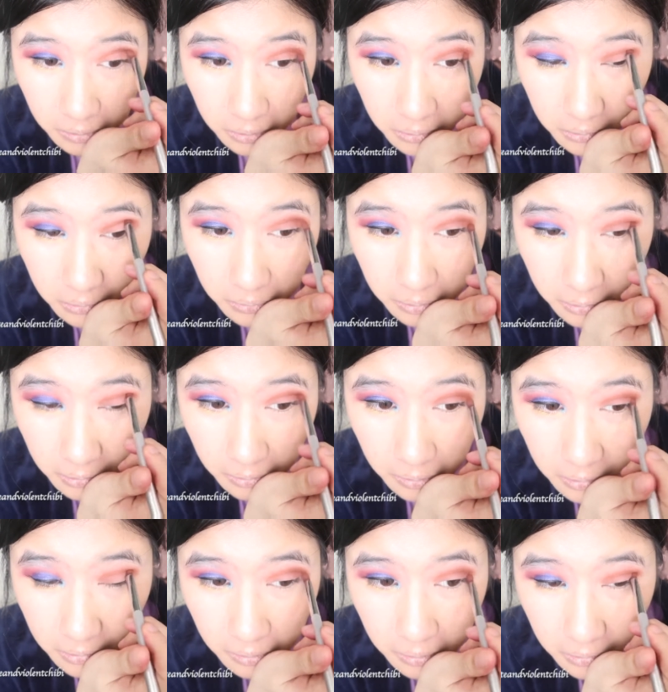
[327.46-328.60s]
to corner.
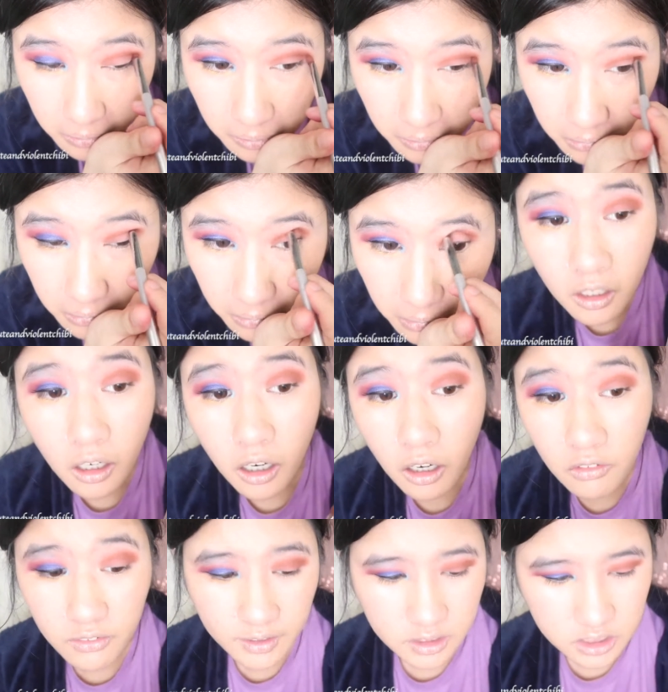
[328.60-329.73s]

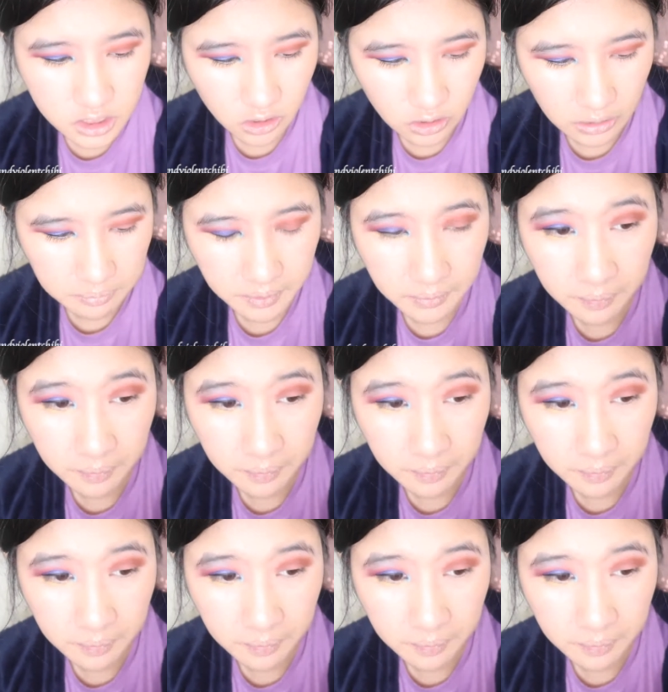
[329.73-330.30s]
Hopefully it shows up.